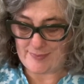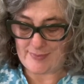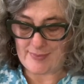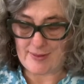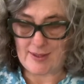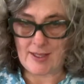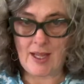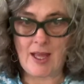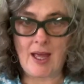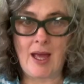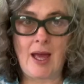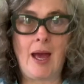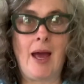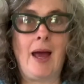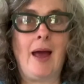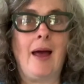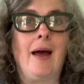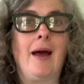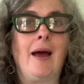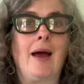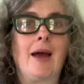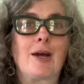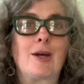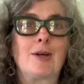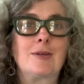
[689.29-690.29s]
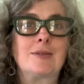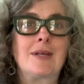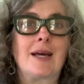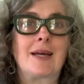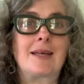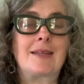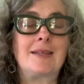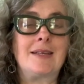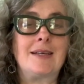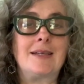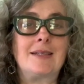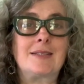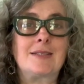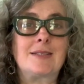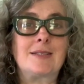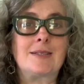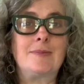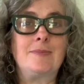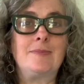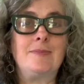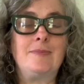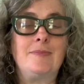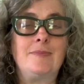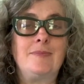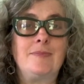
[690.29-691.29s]
It goes like this.
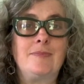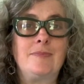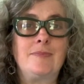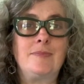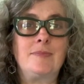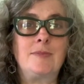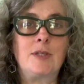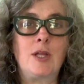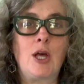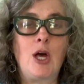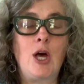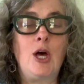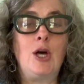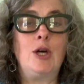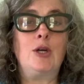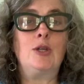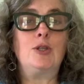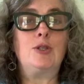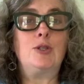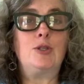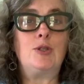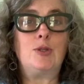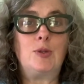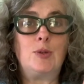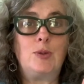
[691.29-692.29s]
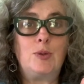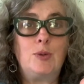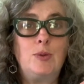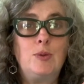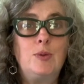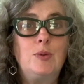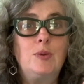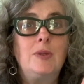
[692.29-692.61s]
Two